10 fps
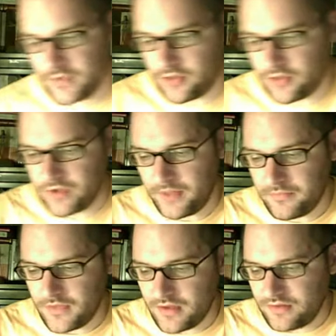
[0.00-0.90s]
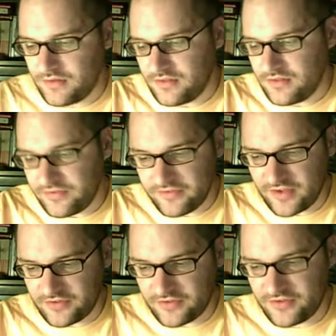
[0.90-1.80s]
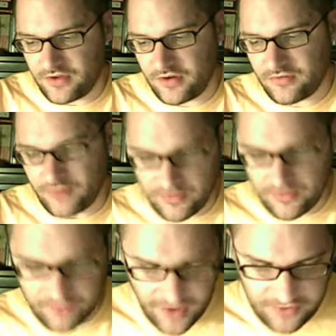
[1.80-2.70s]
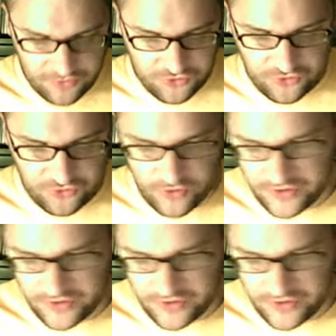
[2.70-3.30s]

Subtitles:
Okay, this is actually a rather short